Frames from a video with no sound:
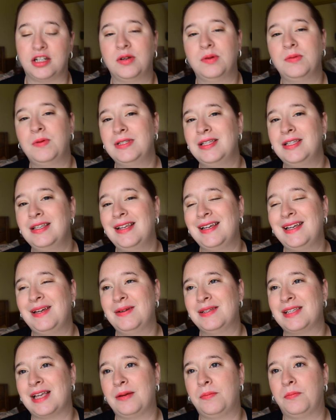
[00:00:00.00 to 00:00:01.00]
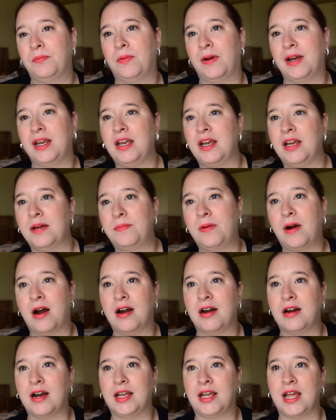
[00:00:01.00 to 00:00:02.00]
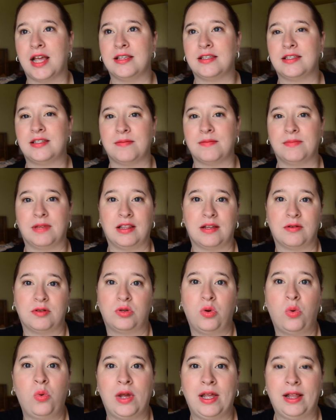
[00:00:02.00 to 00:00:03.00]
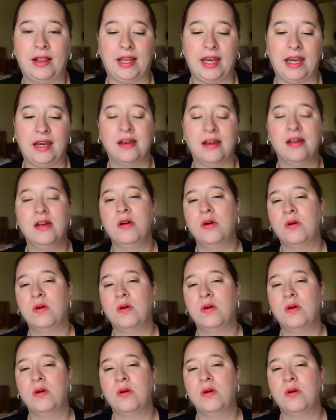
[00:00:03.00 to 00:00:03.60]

So it wasn't like it was like breaking apart against something that was oily